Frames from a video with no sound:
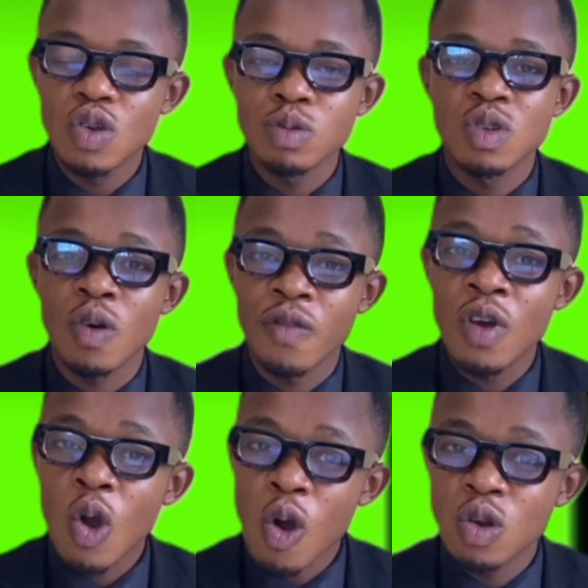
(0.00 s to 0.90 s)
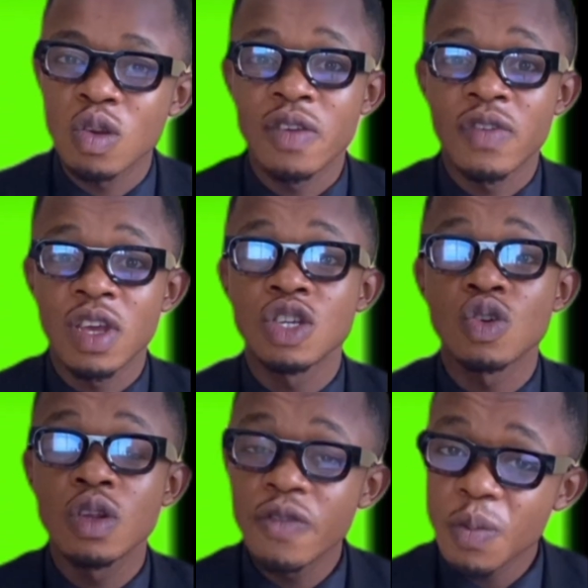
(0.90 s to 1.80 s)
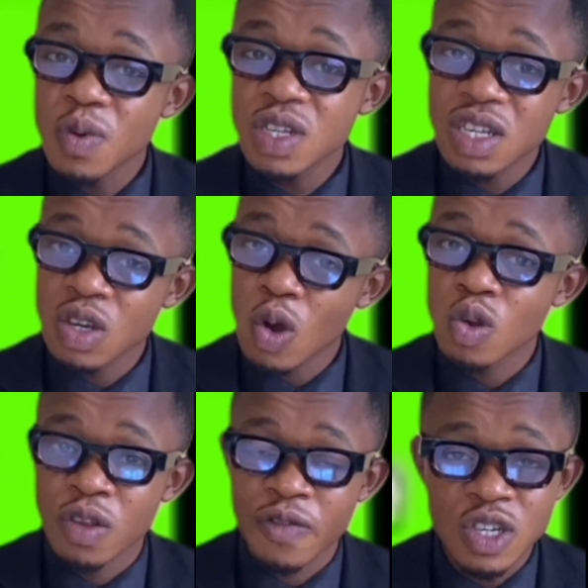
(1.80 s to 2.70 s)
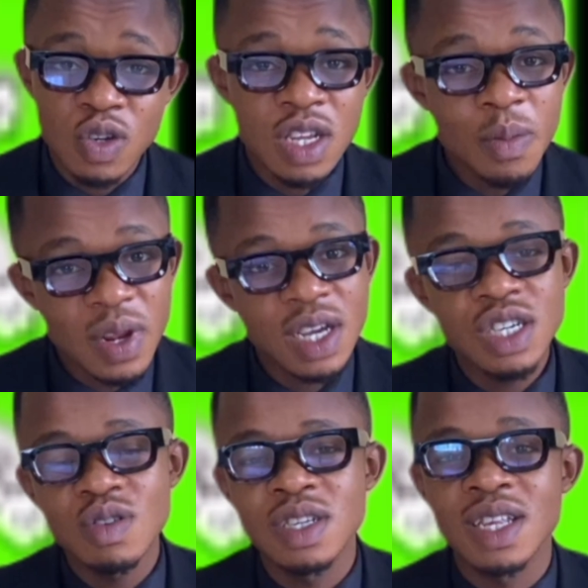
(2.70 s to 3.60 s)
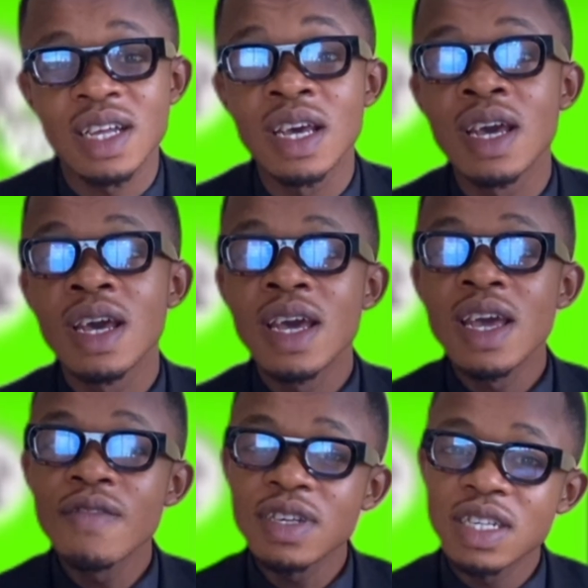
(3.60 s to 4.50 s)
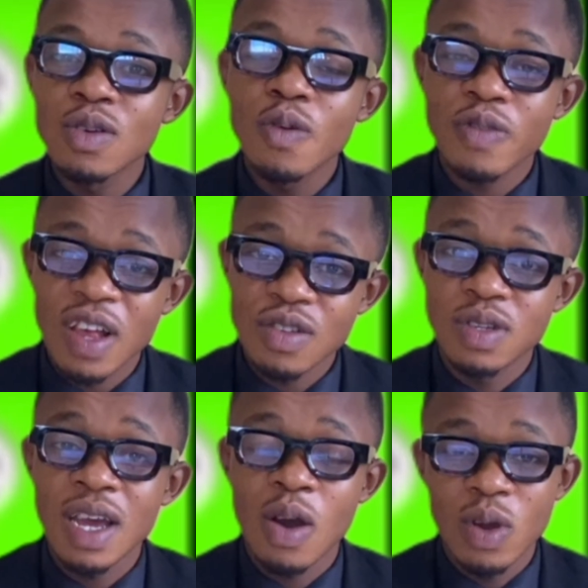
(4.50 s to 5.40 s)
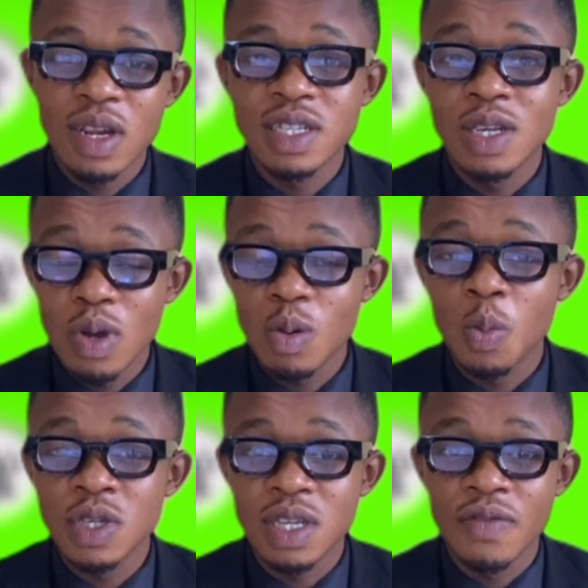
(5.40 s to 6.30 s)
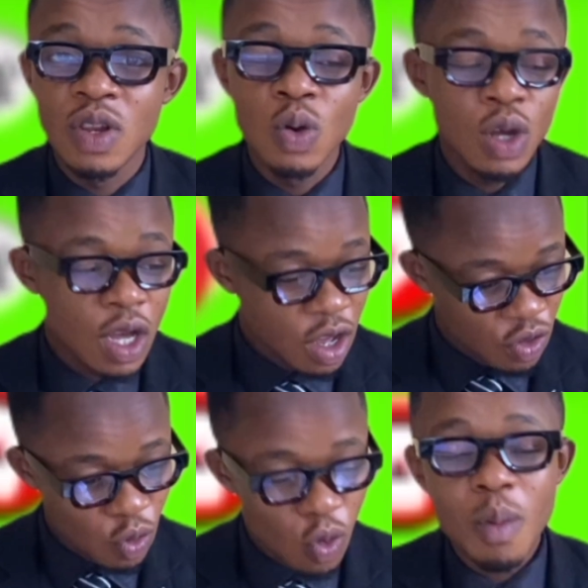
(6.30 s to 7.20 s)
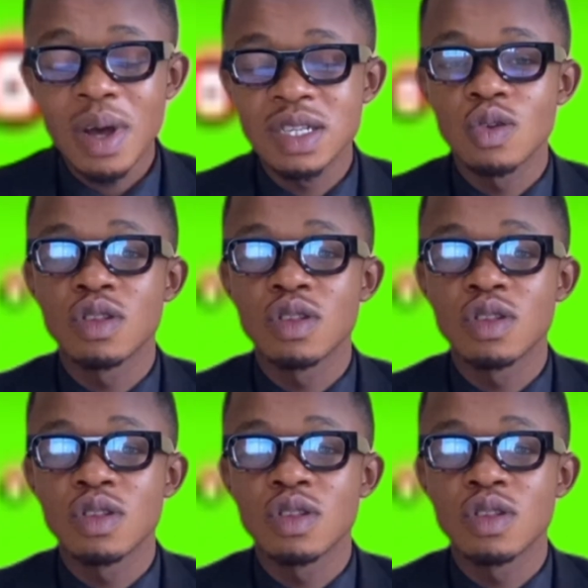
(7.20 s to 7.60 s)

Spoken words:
to see option of all notification. If you put it in all notification, the implication is that every single Saturday and Wednesday when we post a video, it will come as a